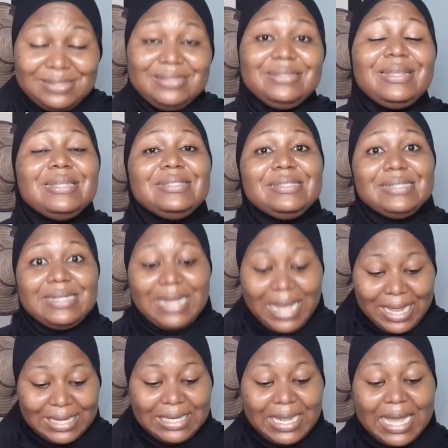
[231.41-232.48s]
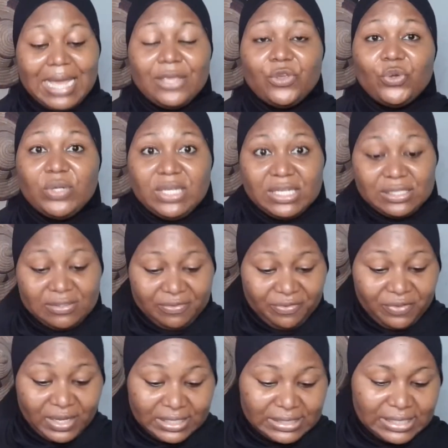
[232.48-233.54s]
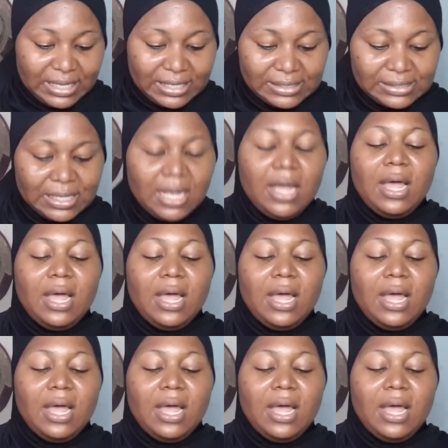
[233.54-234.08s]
That is an anionic surfactant.